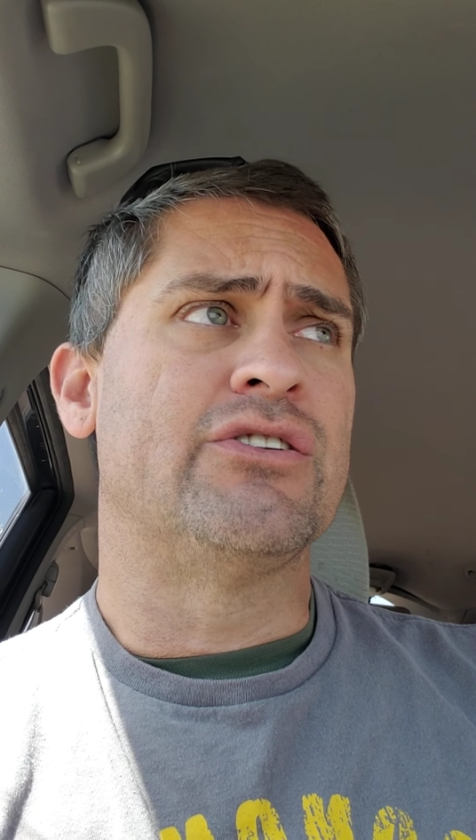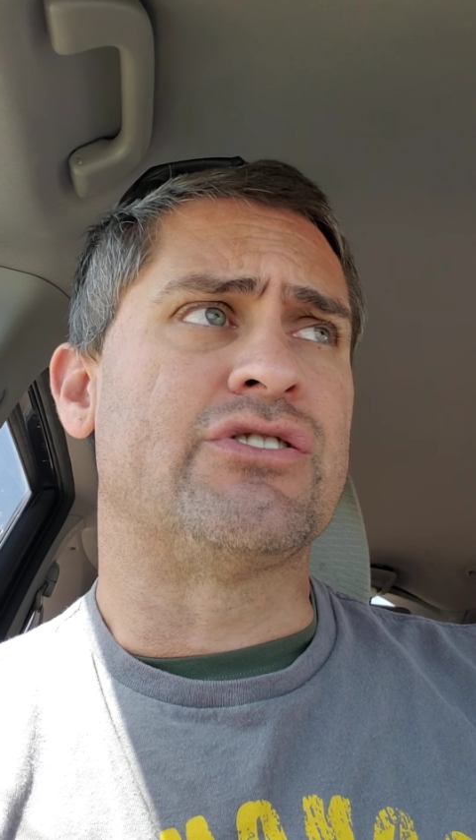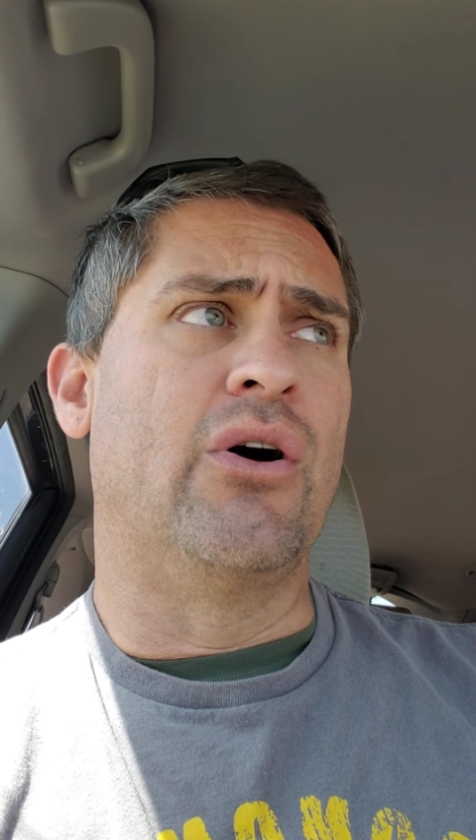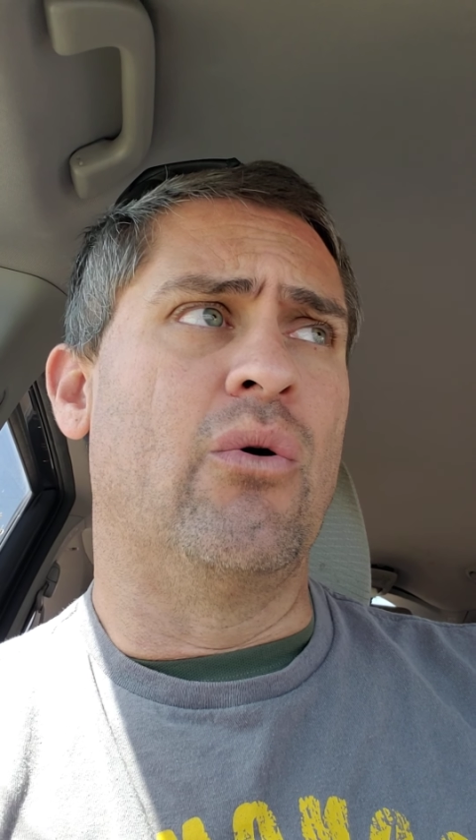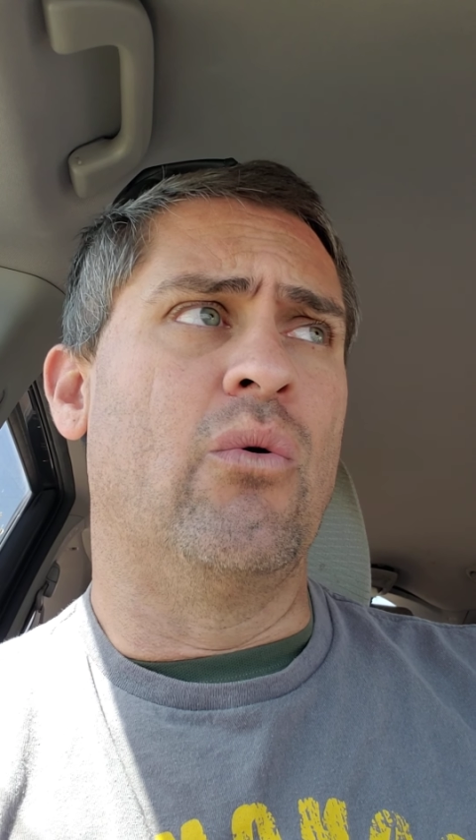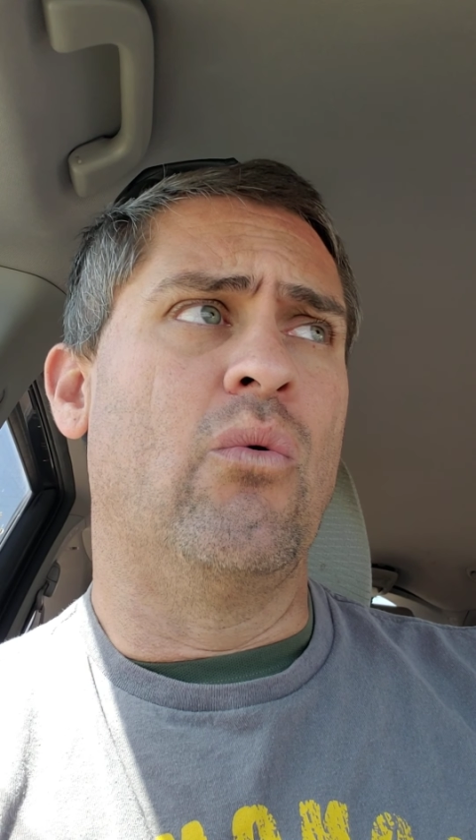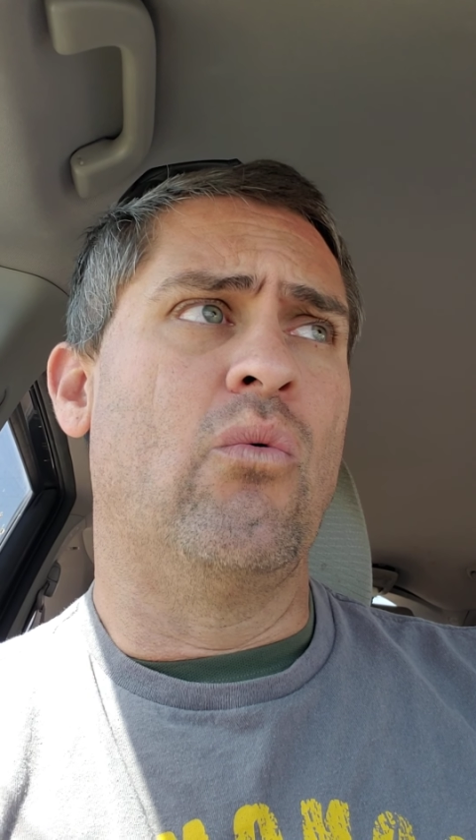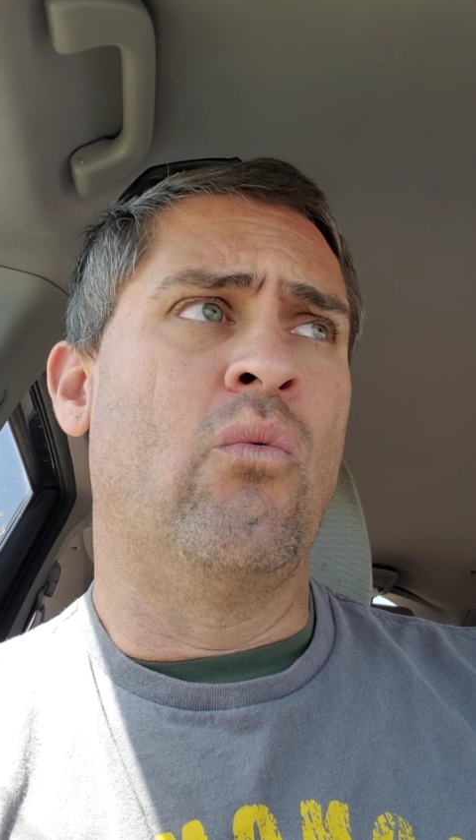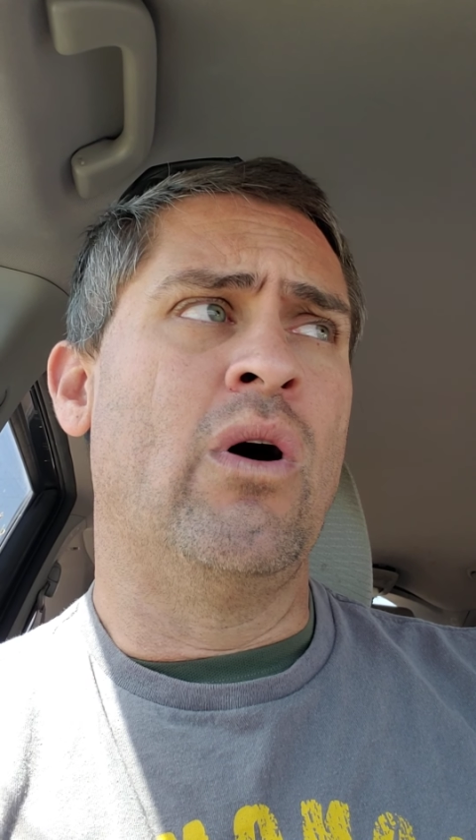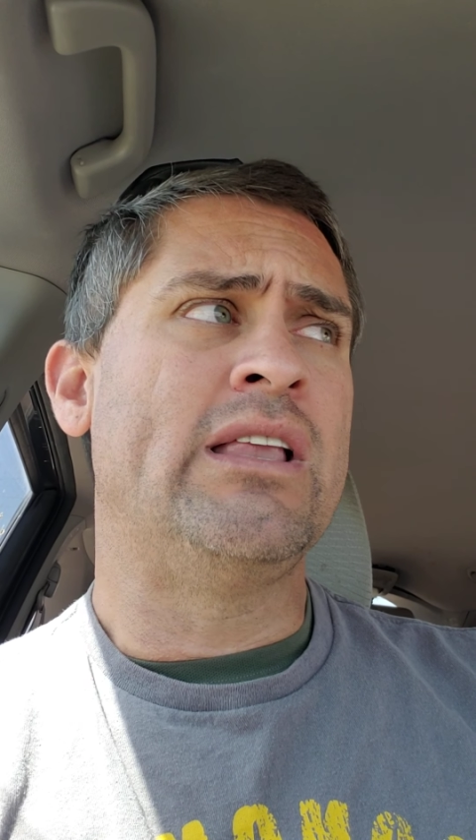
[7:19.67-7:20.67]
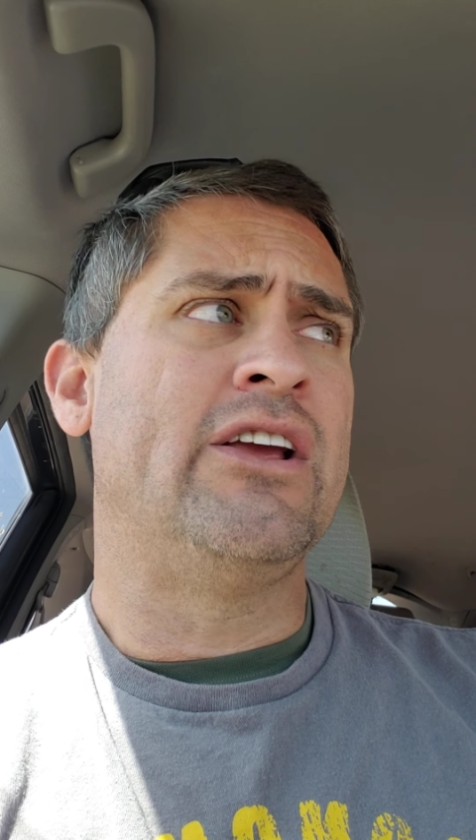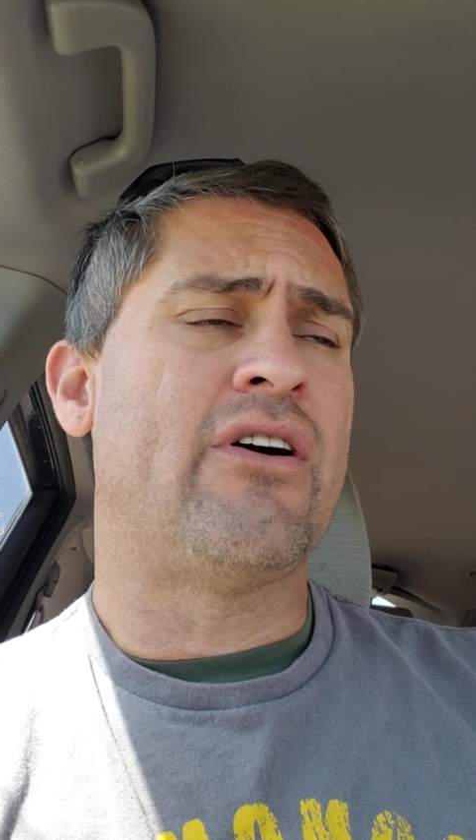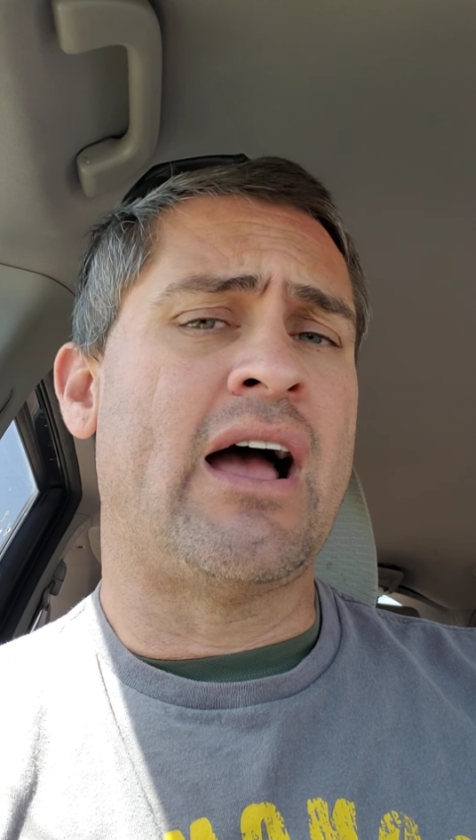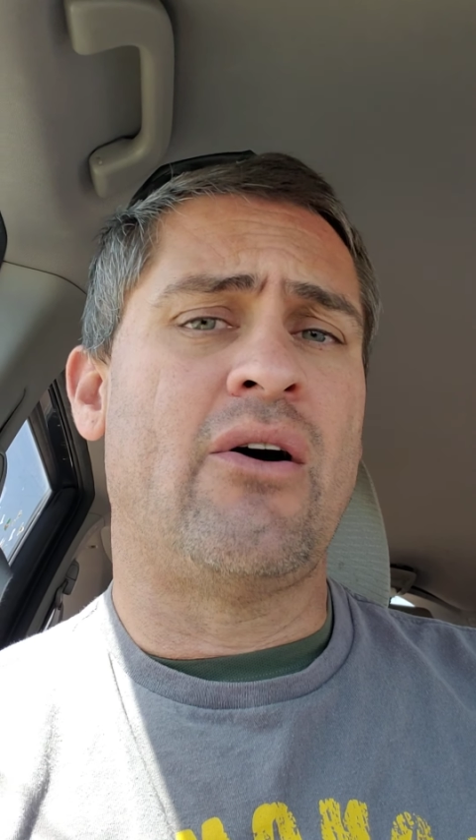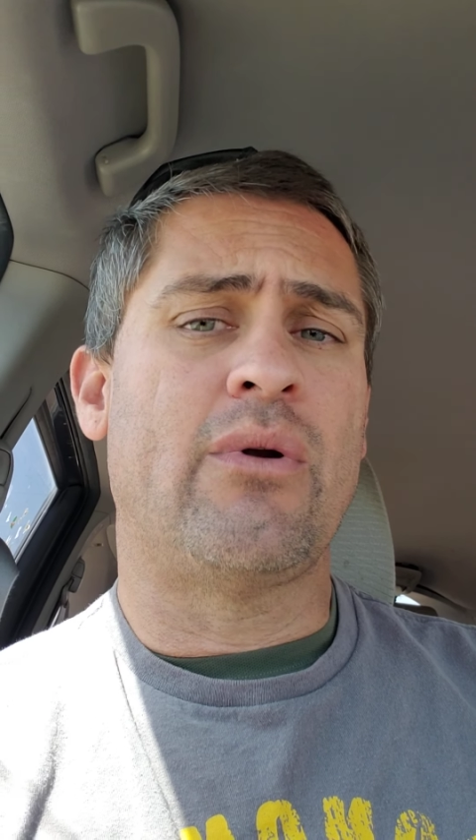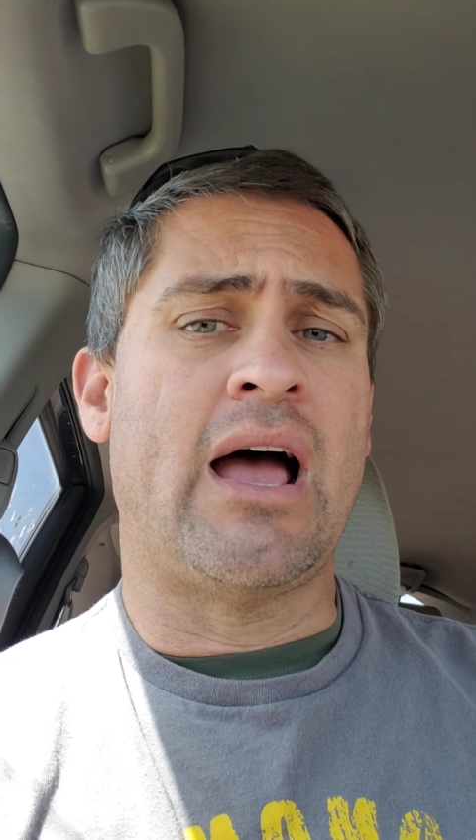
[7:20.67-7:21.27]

So 1 year out,